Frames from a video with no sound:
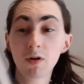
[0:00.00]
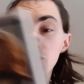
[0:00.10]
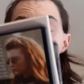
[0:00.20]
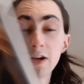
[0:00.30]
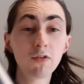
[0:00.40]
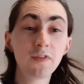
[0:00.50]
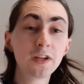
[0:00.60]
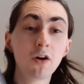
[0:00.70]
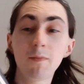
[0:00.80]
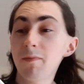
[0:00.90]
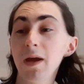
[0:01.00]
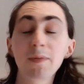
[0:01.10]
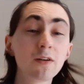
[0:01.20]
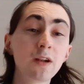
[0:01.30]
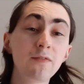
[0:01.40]
great little video.
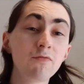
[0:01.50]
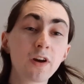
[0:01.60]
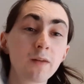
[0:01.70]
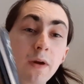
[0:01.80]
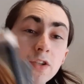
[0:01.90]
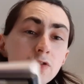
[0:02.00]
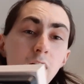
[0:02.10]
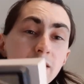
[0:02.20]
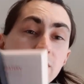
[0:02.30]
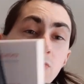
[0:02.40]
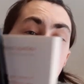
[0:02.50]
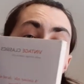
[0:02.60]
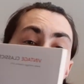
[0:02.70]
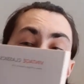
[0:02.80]
Maybe it'll even recommend you guys to watch either the